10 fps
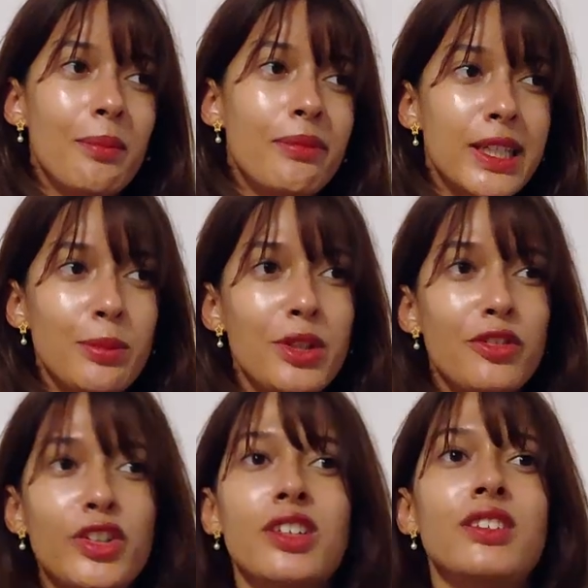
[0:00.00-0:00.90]
made me
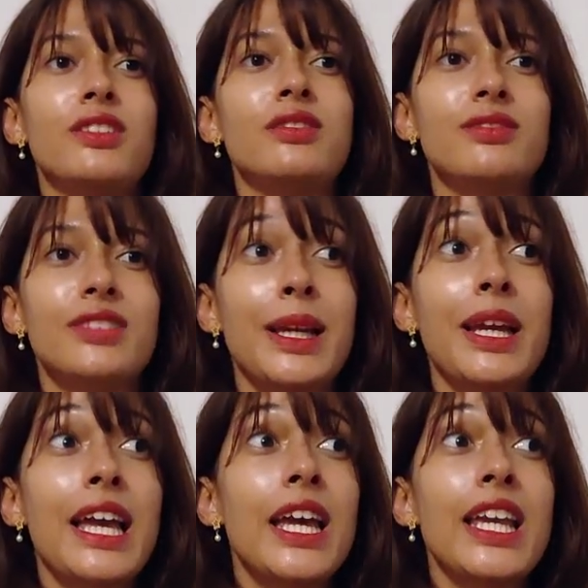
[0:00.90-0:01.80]
feel
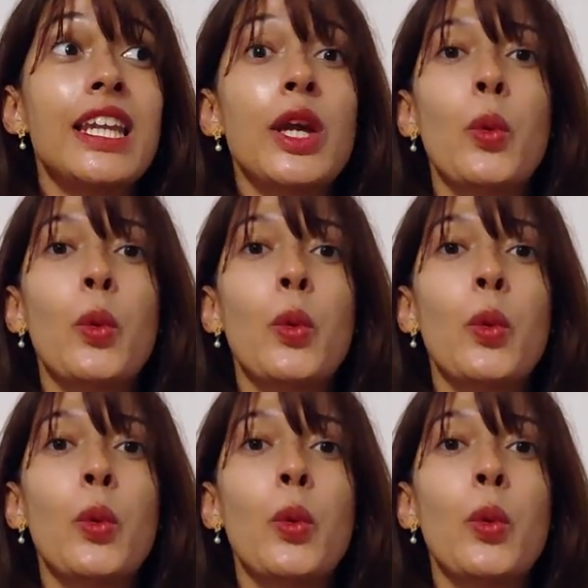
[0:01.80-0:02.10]
like it